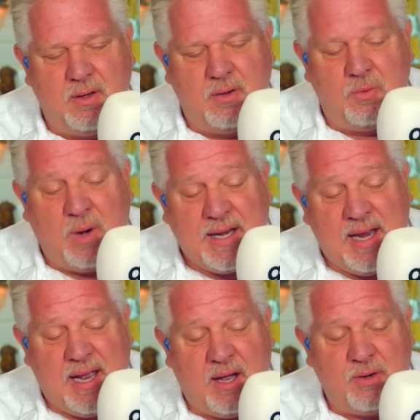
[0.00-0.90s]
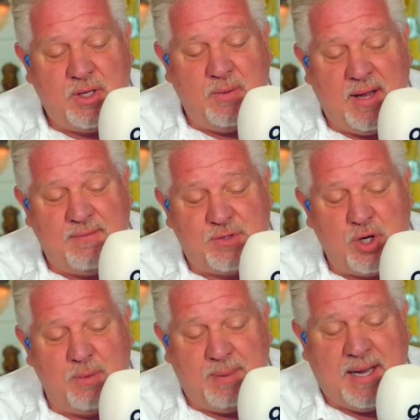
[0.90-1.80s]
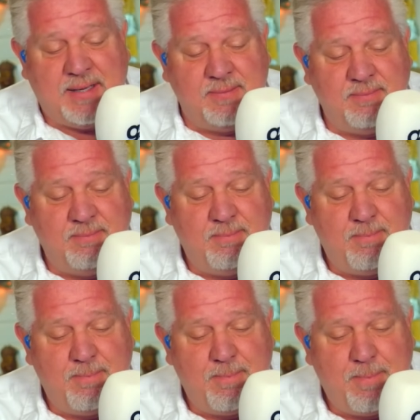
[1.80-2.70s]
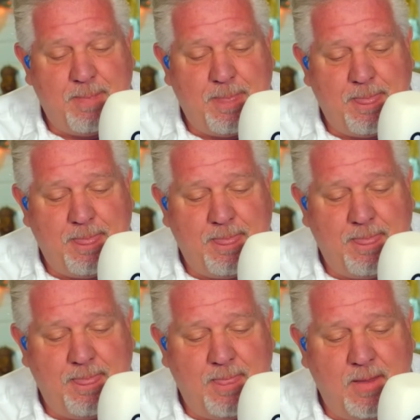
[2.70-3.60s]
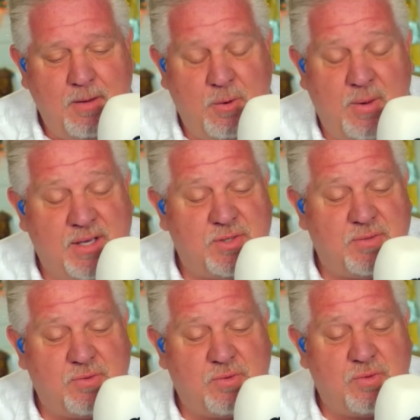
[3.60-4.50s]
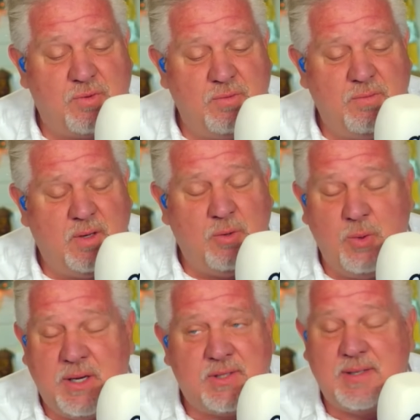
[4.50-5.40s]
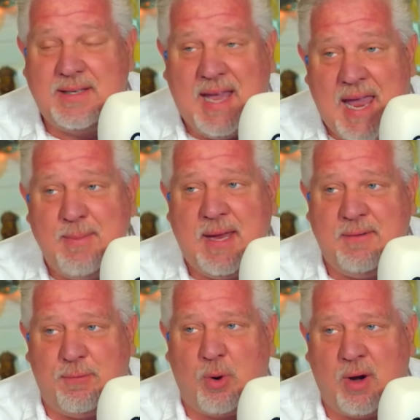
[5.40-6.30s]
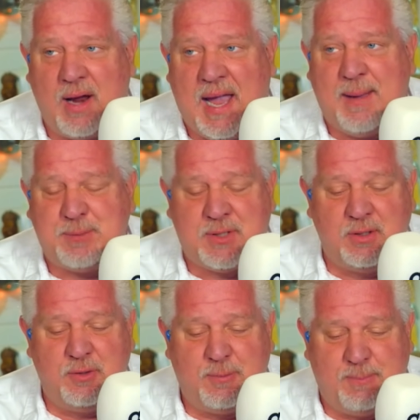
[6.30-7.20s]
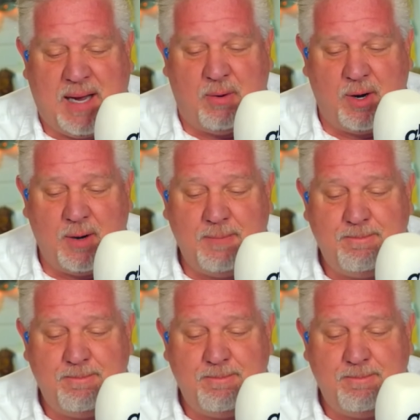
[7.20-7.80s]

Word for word: right now you have Joe Biden who is who is gaming for absolute power.